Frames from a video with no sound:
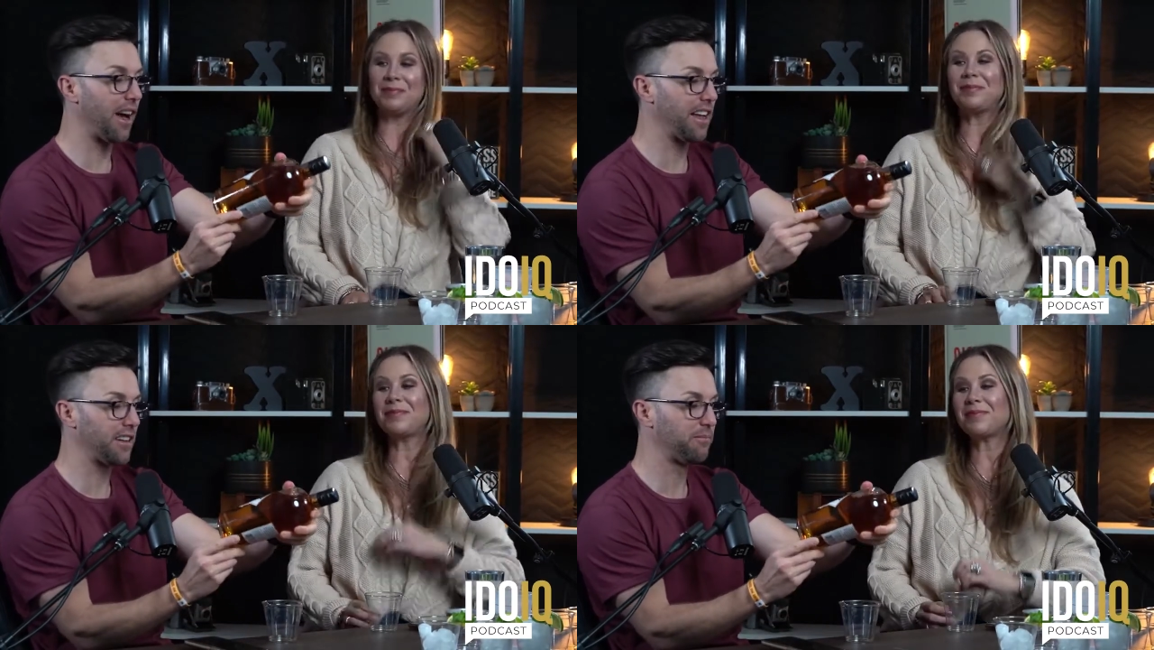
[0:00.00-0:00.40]

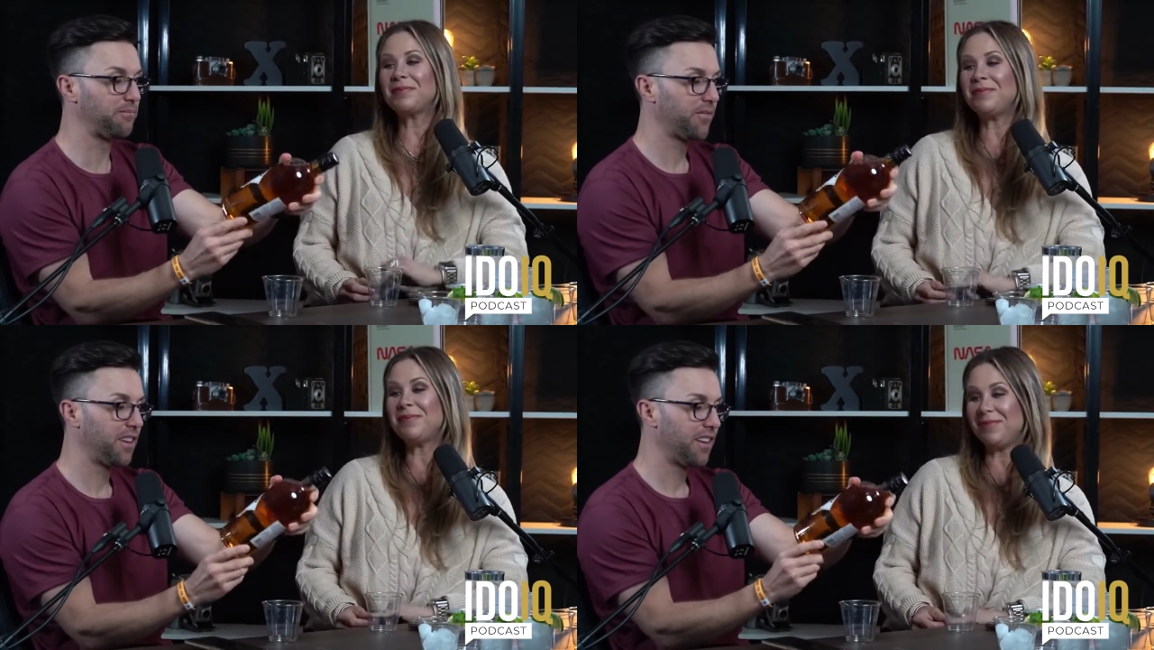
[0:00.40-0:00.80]

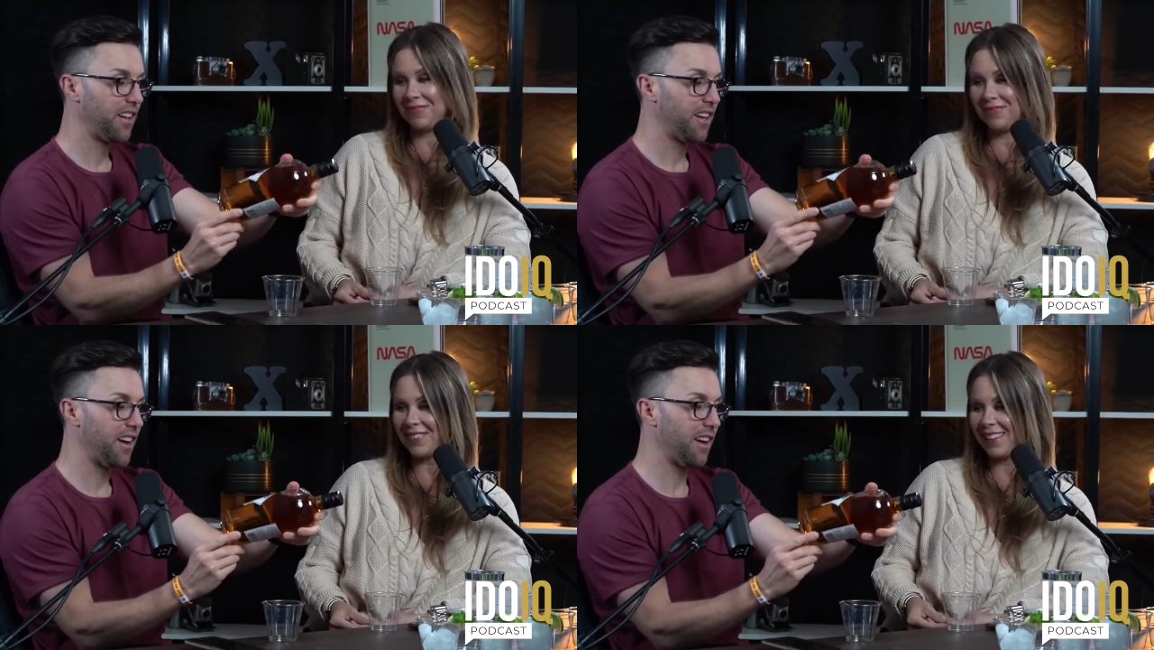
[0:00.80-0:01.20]
Speaker 1: Brian
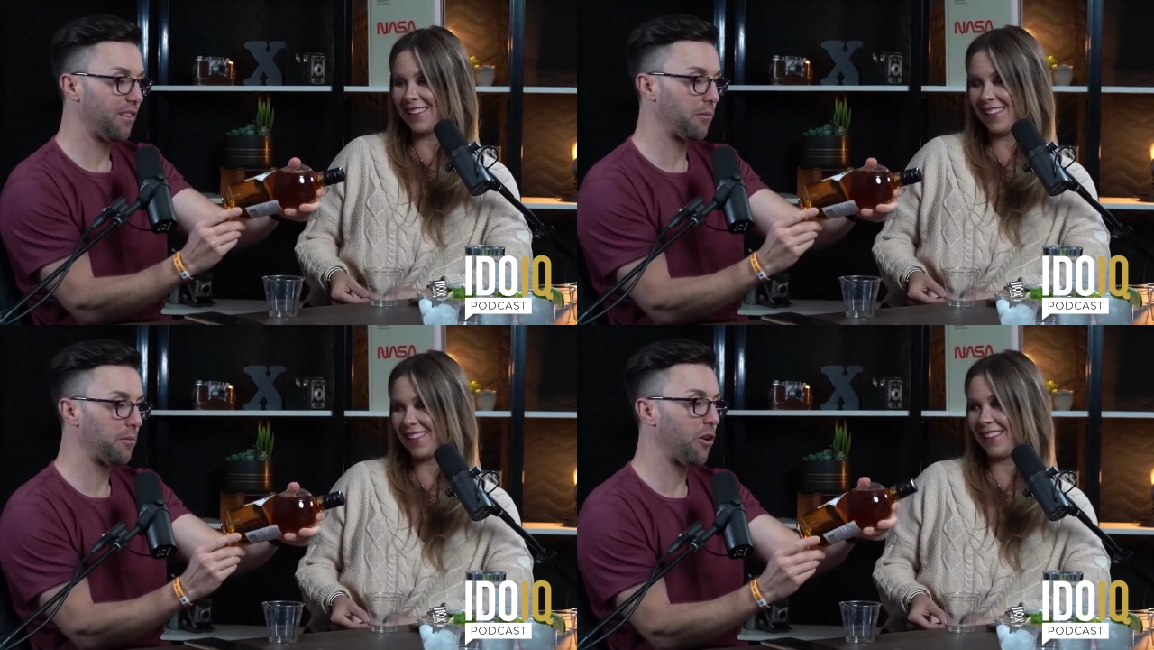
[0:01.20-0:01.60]

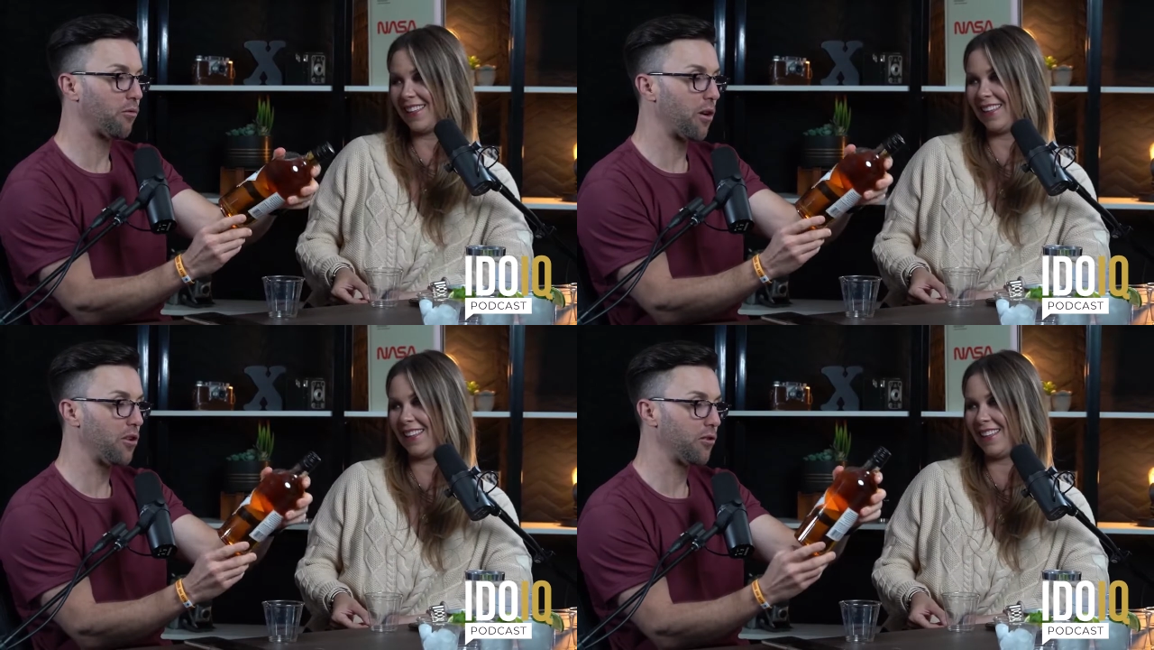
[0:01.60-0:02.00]
uh, from
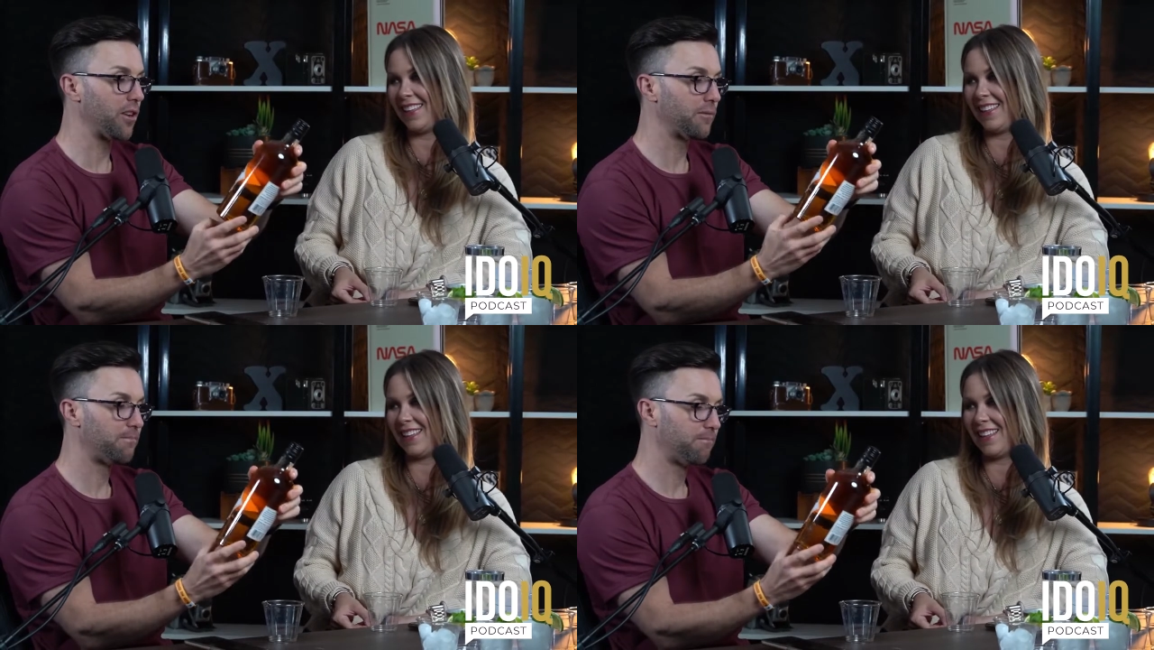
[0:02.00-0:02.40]
Go
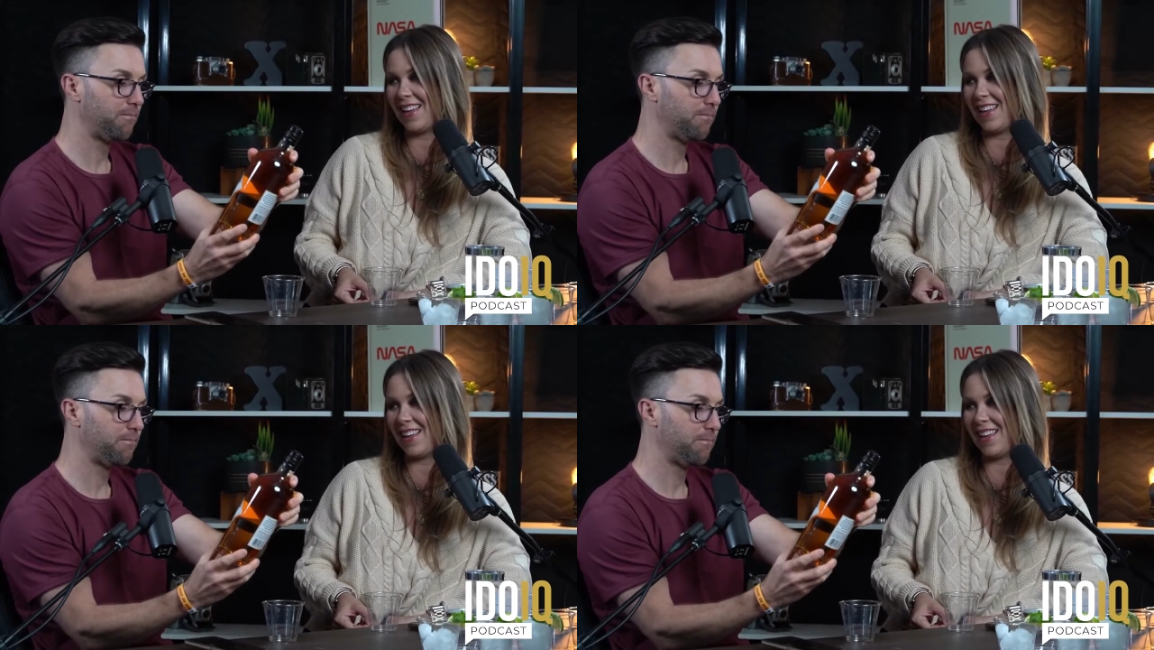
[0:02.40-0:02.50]
Rogue.